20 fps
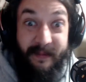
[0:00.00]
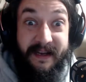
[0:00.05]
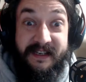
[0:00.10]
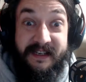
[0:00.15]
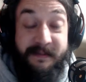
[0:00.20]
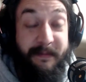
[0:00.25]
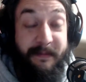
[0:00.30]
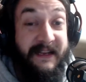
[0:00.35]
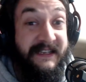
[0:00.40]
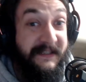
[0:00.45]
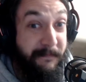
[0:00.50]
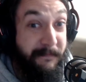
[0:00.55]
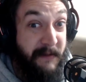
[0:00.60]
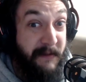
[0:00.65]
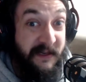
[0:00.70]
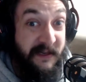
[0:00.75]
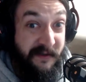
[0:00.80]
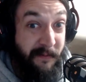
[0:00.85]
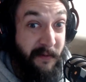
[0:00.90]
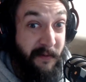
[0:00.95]
explains
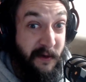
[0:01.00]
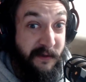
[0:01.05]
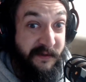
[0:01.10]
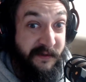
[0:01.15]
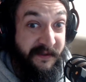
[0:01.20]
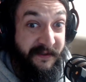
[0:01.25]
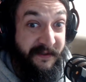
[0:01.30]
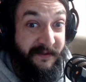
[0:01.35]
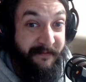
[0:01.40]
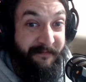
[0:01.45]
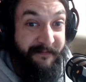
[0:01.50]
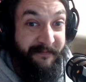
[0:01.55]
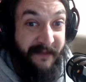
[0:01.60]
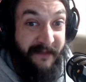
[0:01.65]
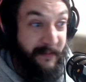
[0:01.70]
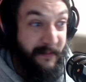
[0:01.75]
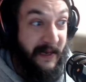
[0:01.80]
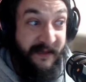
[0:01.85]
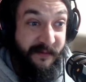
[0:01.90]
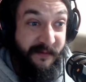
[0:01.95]
me as a person
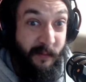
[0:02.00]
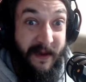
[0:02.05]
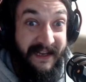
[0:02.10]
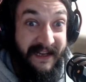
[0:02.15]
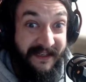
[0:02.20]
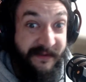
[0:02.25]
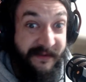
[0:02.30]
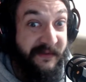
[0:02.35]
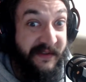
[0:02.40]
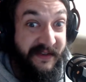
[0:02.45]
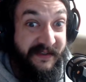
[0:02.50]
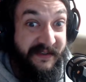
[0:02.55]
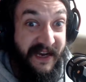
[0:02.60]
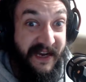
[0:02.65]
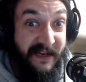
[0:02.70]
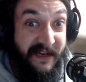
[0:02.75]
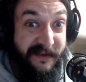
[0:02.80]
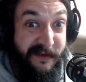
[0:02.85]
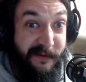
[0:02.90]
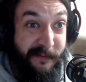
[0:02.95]
as well as this
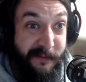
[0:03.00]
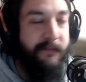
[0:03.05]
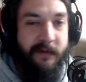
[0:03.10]
tattoo.